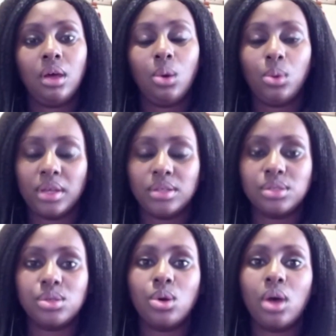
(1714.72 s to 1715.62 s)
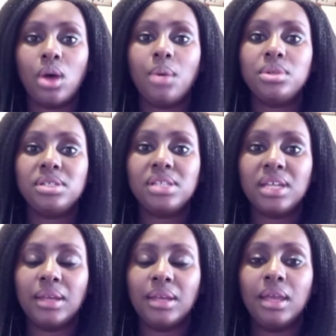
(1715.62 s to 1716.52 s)
Okay, so I would
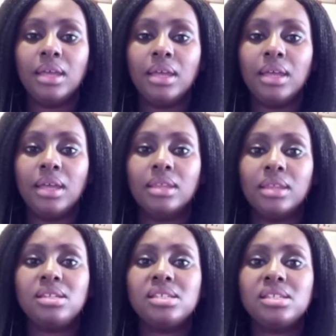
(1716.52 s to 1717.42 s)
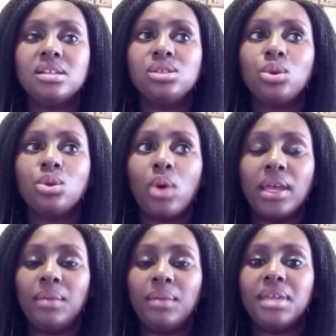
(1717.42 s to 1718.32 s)
say this is the reason why
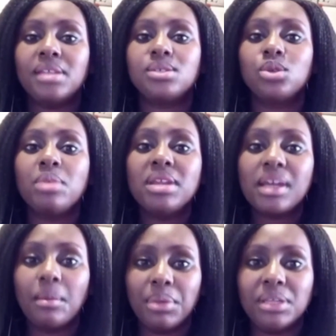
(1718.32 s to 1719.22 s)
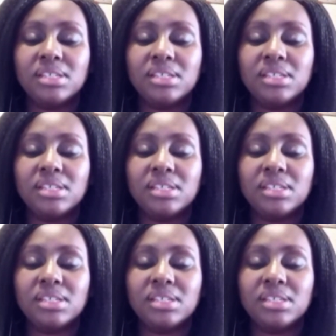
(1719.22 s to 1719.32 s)
there's so many campaigns.